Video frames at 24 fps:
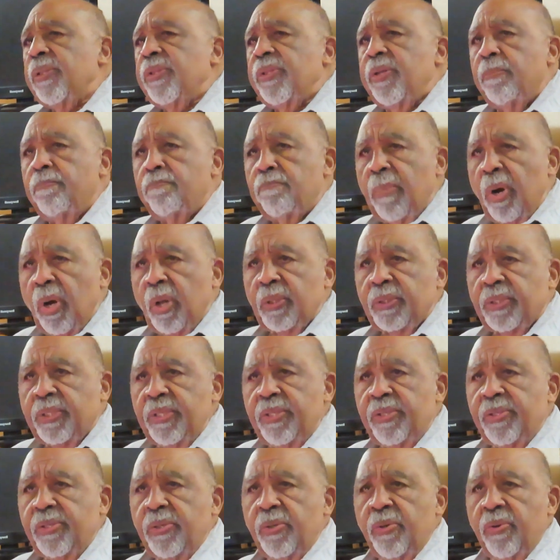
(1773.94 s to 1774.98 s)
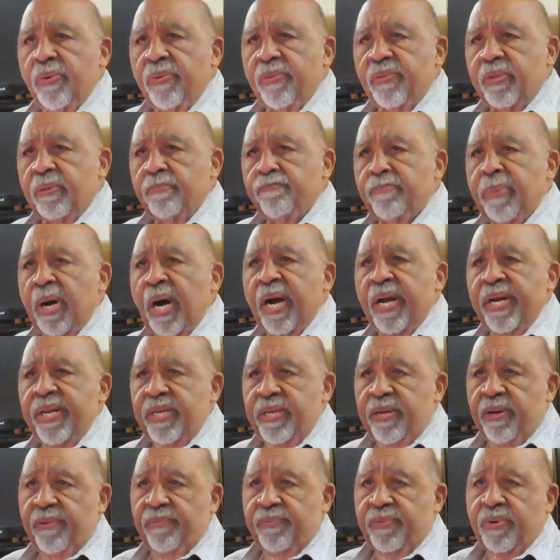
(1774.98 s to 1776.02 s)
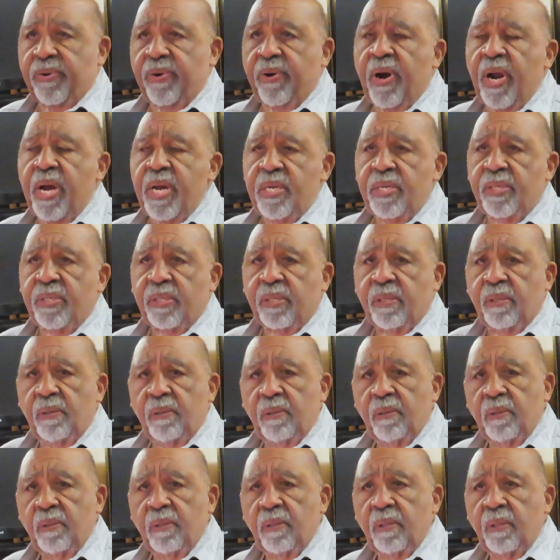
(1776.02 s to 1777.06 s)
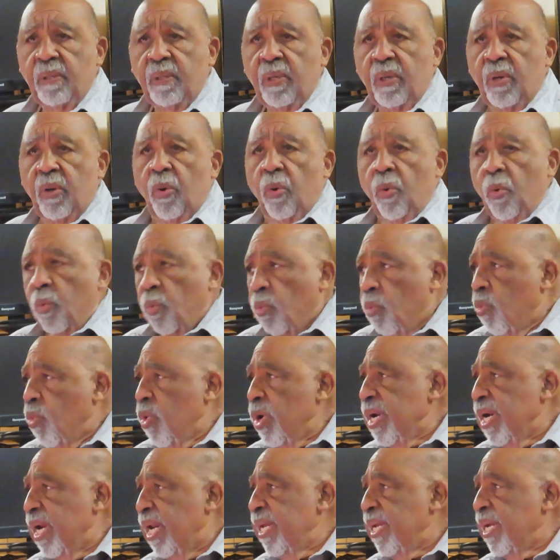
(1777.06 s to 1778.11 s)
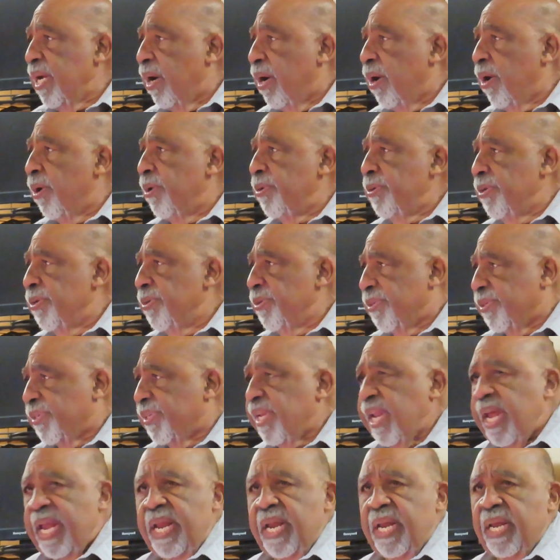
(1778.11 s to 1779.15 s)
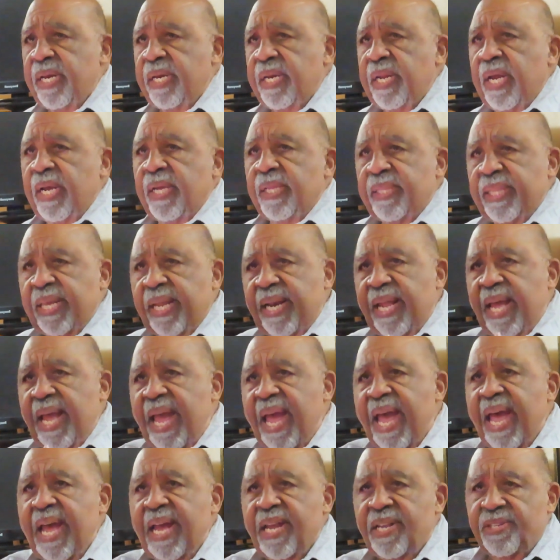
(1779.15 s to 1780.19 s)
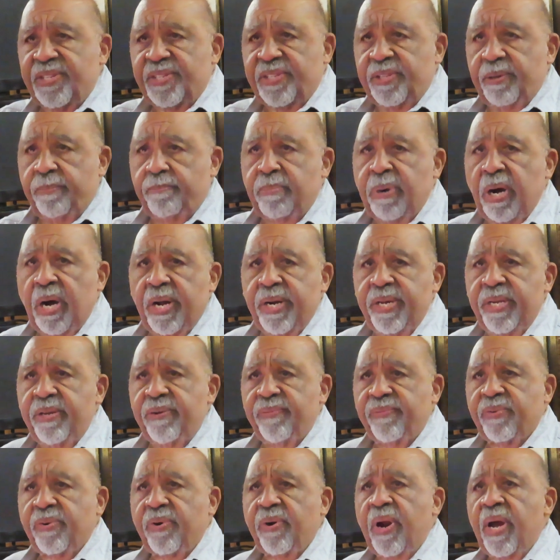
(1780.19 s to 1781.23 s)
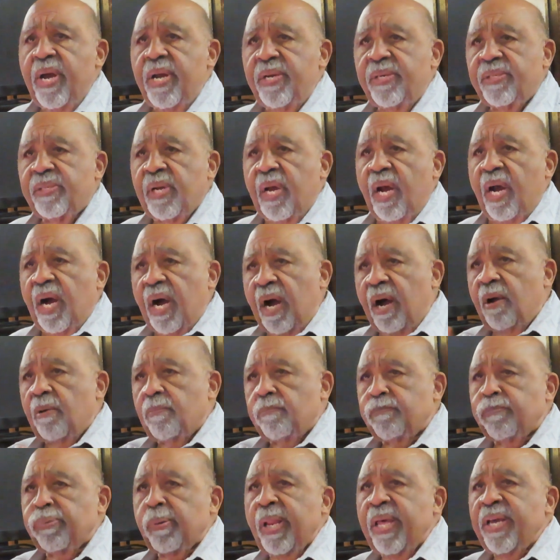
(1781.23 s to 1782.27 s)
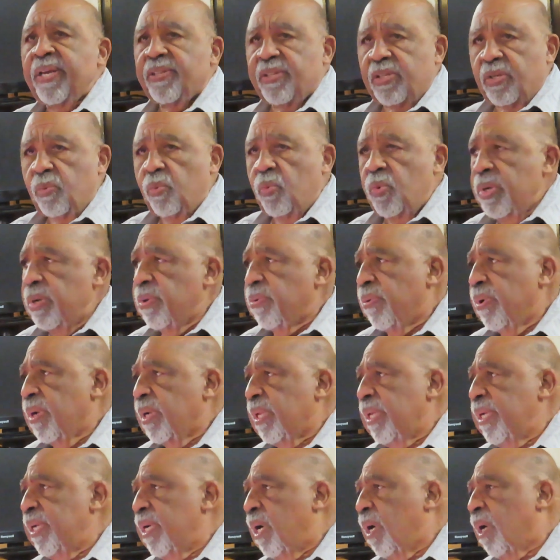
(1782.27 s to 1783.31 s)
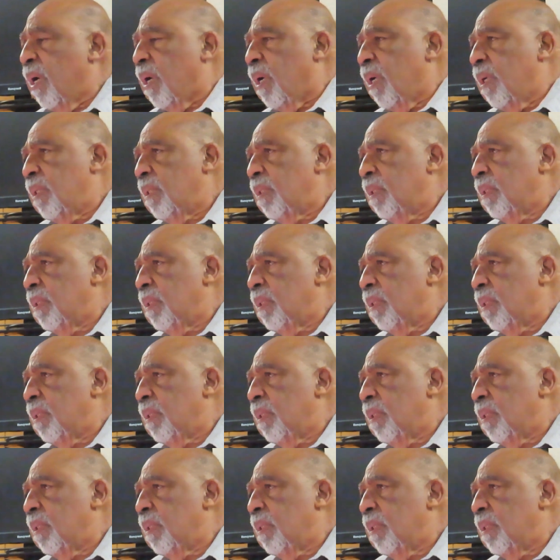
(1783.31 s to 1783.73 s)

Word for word: the multitude of the body of Christ really understand that as the body of Christ, how blessed we really are.